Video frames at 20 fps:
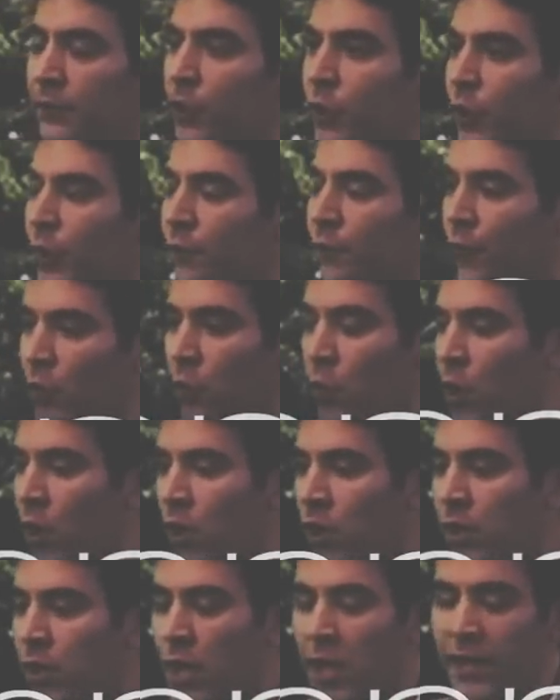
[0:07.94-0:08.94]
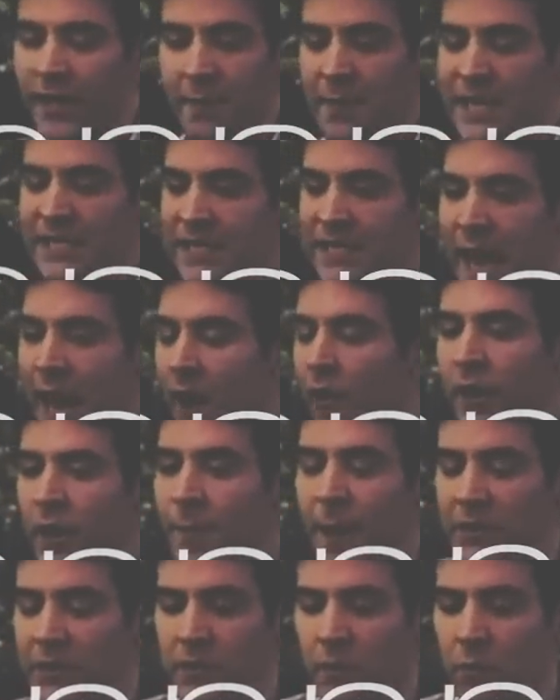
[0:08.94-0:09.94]
If you're looking for the word that means
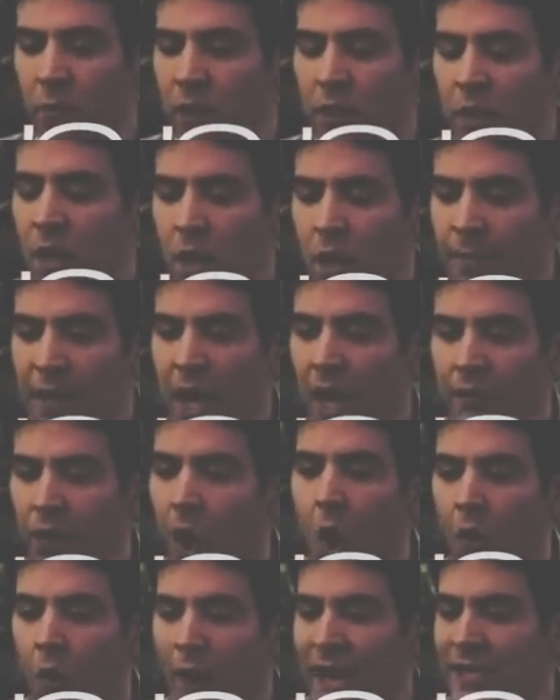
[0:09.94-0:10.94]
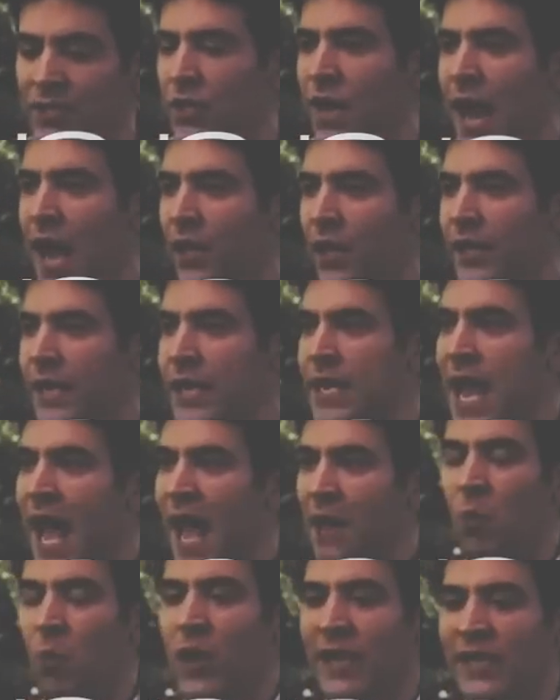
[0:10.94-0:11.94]
caring about someone beyond all rationality
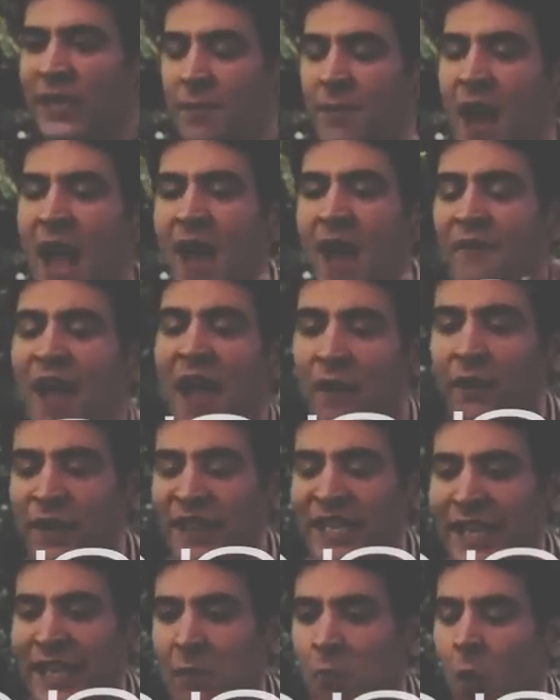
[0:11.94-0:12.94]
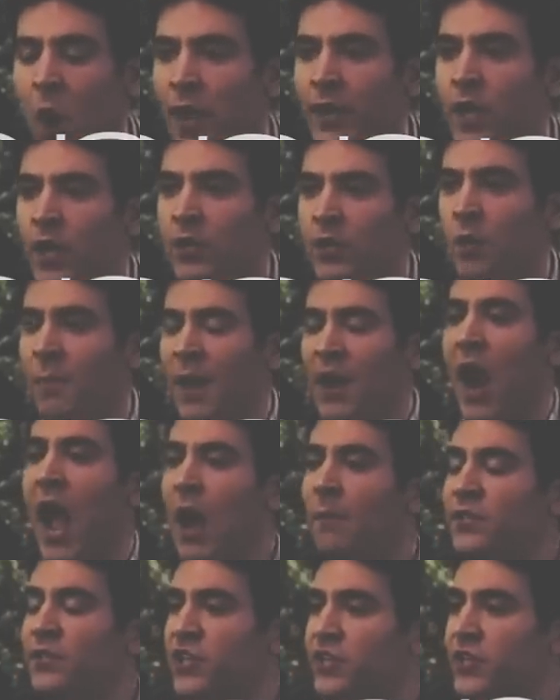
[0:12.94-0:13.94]
and wanting them to have everything they want, no matter
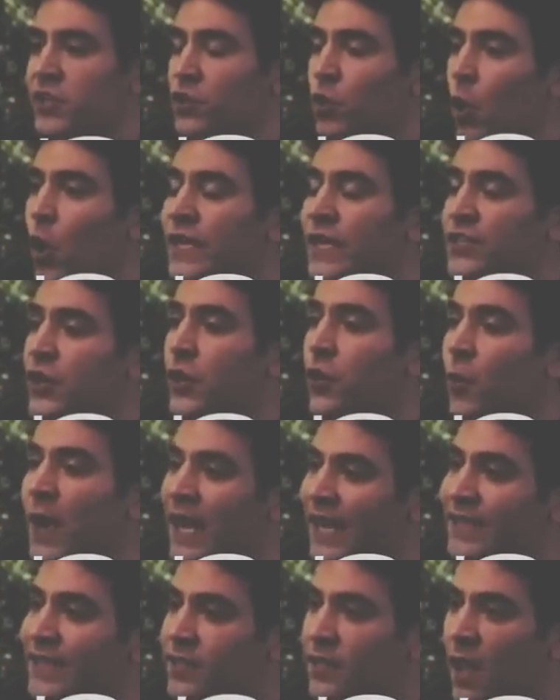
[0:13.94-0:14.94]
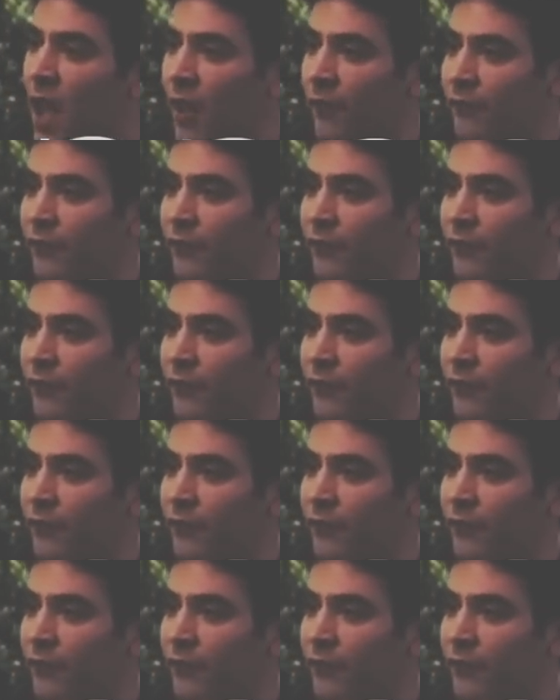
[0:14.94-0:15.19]
how much it destroys you, it's